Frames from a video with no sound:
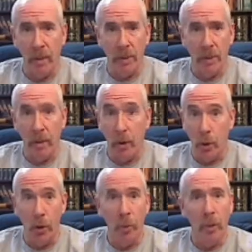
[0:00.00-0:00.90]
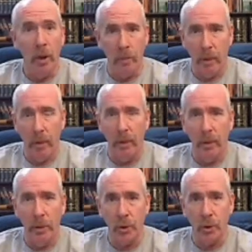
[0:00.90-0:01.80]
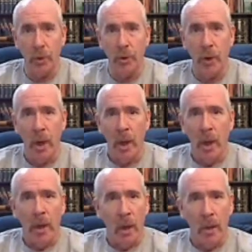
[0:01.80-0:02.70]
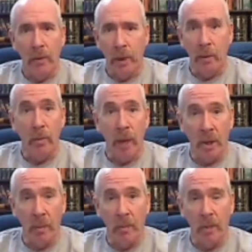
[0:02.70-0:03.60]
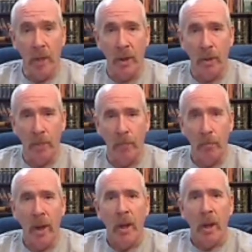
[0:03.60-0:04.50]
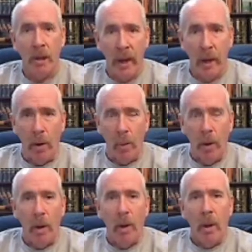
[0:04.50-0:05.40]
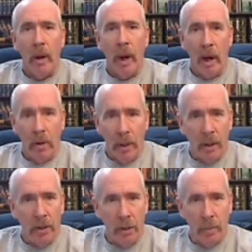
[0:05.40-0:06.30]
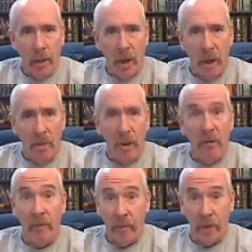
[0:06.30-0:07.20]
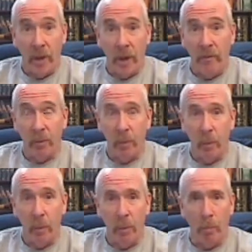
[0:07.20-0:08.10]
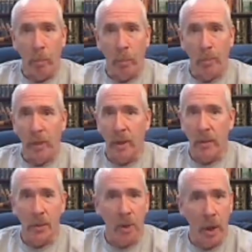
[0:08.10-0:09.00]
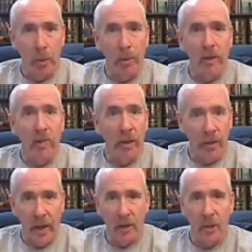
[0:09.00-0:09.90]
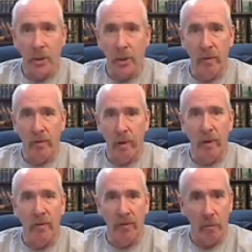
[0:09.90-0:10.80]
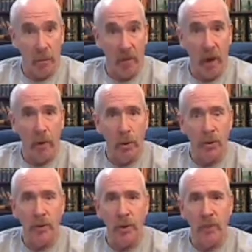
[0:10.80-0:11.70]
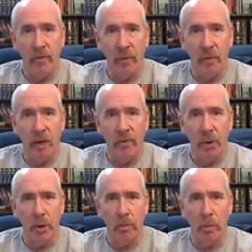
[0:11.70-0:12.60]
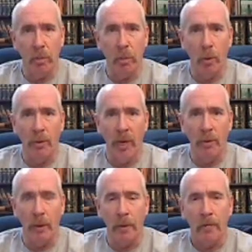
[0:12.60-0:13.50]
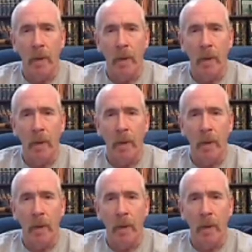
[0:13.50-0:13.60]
about you and about other consumers that you could possibly imagine. Now, how do you get to the bottom of investigative consumer reports? Because there's hundreds, if not thousands, of providers of these investigative consumer reports out there.